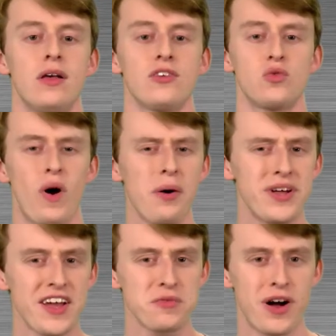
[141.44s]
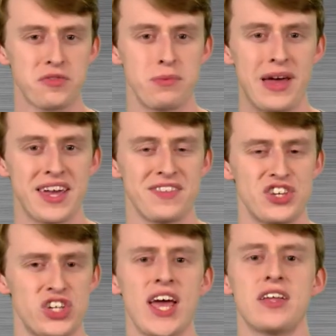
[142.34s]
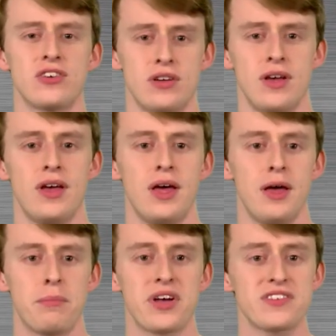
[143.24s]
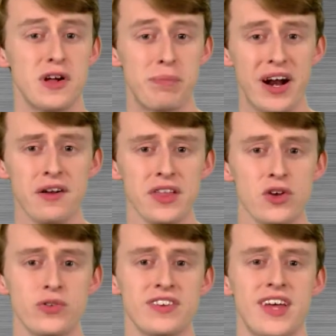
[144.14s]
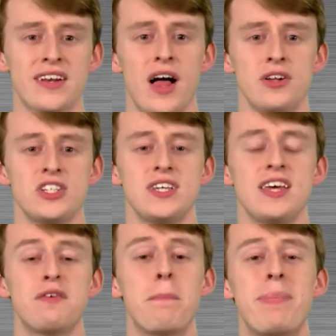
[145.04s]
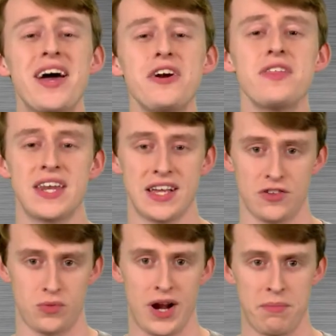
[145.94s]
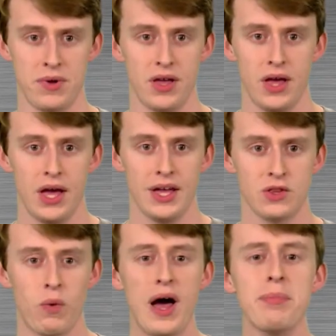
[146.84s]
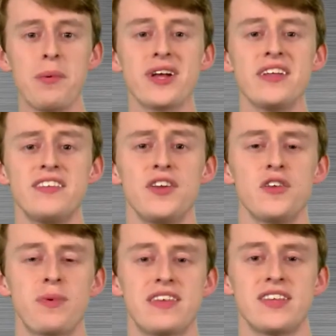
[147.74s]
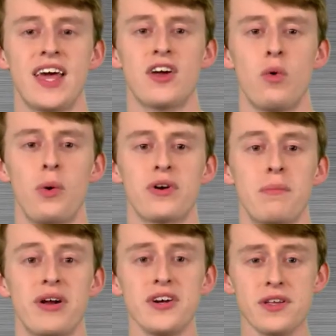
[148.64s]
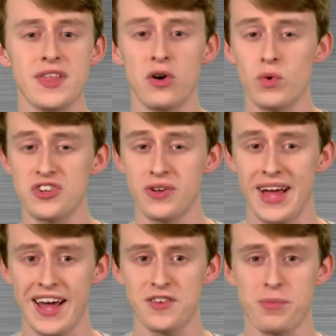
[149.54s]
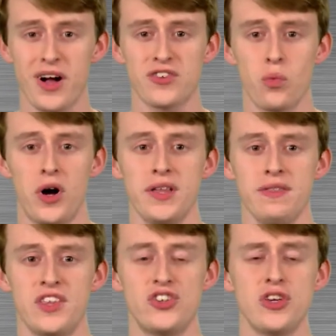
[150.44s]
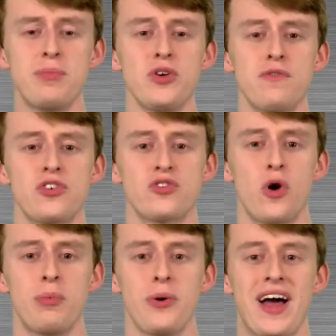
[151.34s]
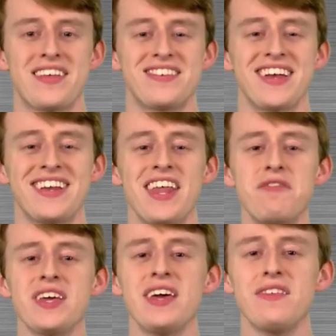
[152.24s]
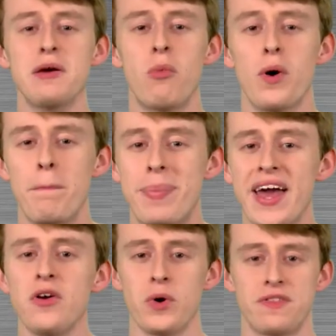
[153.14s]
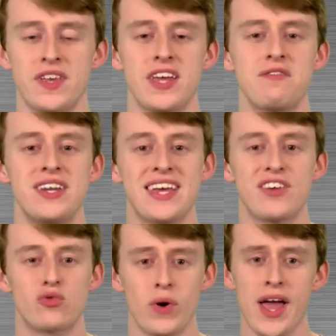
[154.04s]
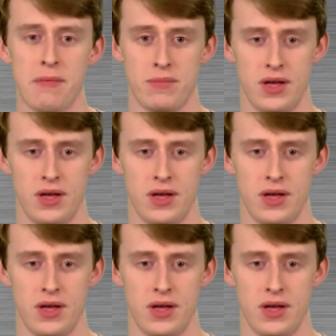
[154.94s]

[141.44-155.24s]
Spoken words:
So why would Xbox be making this change? Because they're apparently using technology even better than ESRAM. The white paper continues by saying, quote, "Compared to the original Xbox One, the GPU for Scorpio has significantly more bandwidth than even ESRAM."